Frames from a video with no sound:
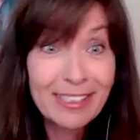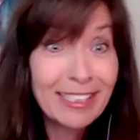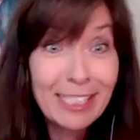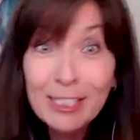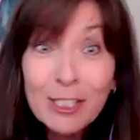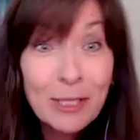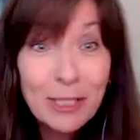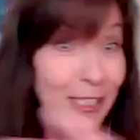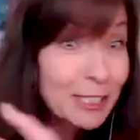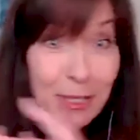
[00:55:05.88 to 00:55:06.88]

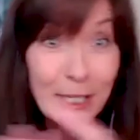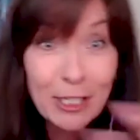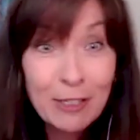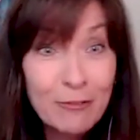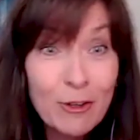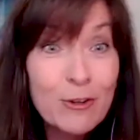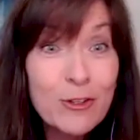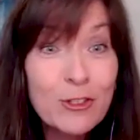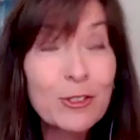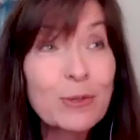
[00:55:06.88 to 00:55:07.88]
intimately as many of those
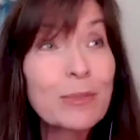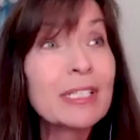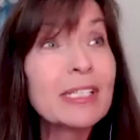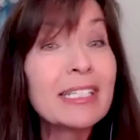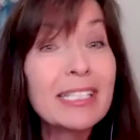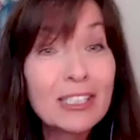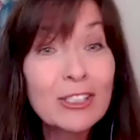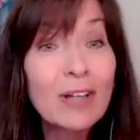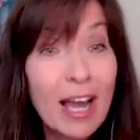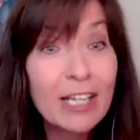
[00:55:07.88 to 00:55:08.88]
do, but in the
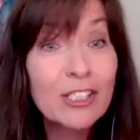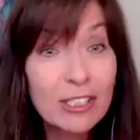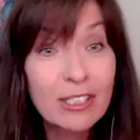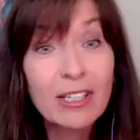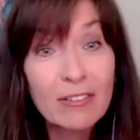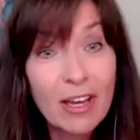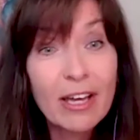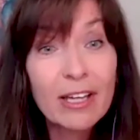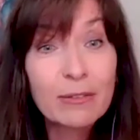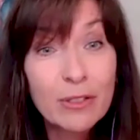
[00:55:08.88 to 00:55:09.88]
interaction that I've
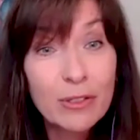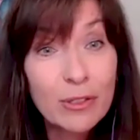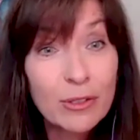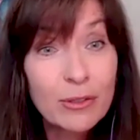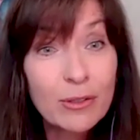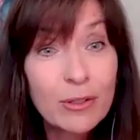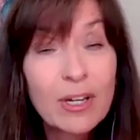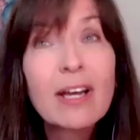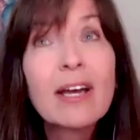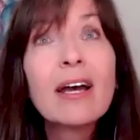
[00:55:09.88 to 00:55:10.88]
had with you,
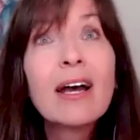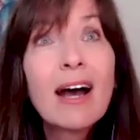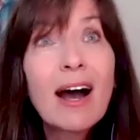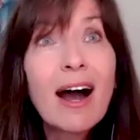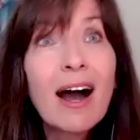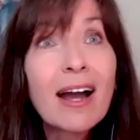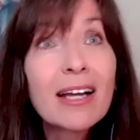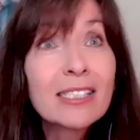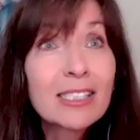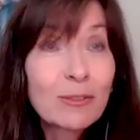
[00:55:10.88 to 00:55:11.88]

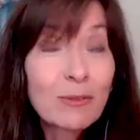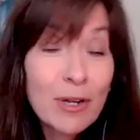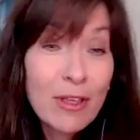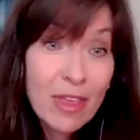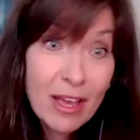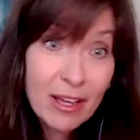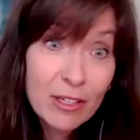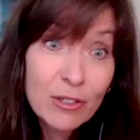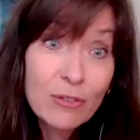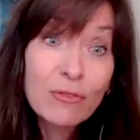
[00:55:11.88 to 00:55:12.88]
I just want to
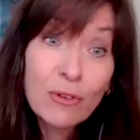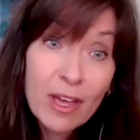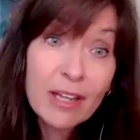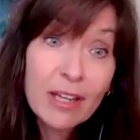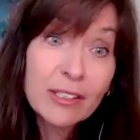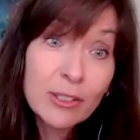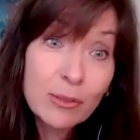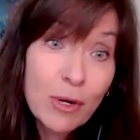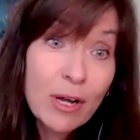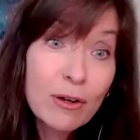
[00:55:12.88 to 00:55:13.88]
thank you for that as
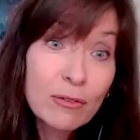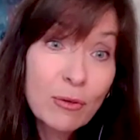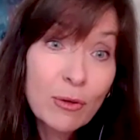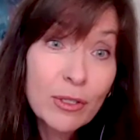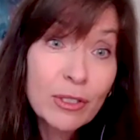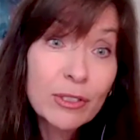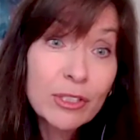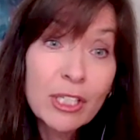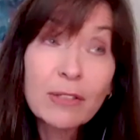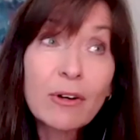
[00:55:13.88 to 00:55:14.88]
well, for your
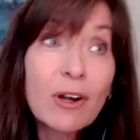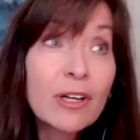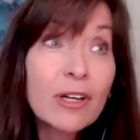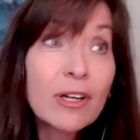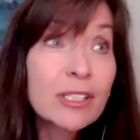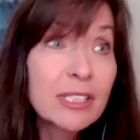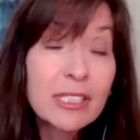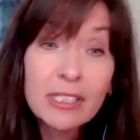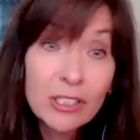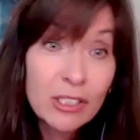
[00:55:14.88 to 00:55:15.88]

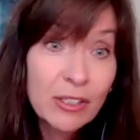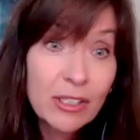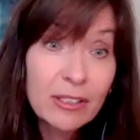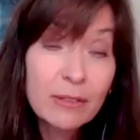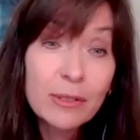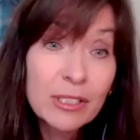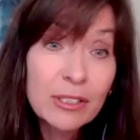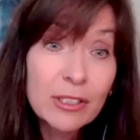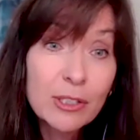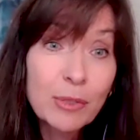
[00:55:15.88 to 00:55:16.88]
generosity in sharing the
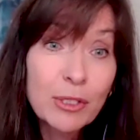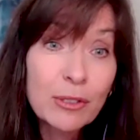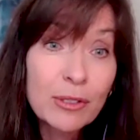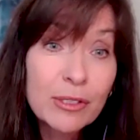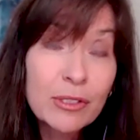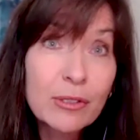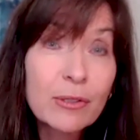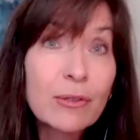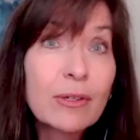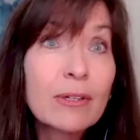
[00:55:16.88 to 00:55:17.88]
research, but
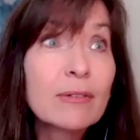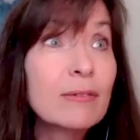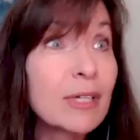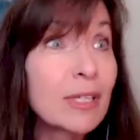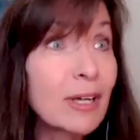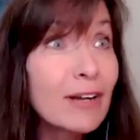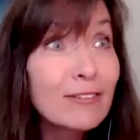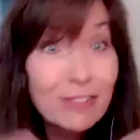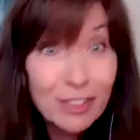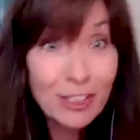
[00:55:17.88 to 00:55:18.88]
also when I've
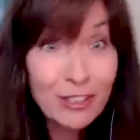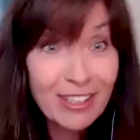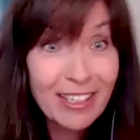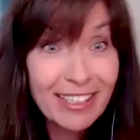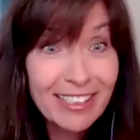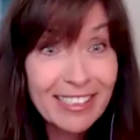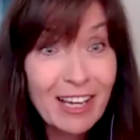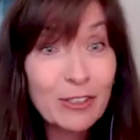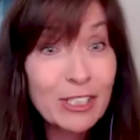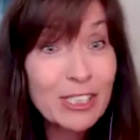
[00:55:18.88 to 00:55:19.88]
shared things,
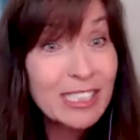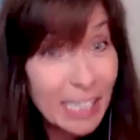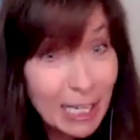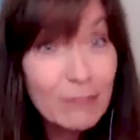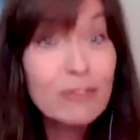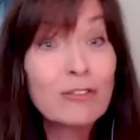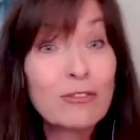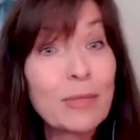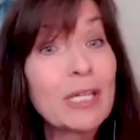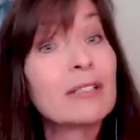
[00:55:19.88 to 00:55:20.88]
how safe
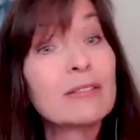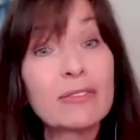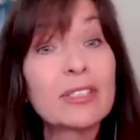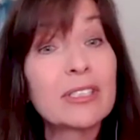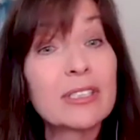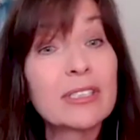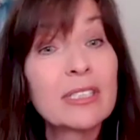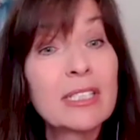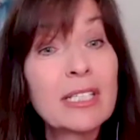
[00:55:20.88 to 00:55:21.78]
you've made it feel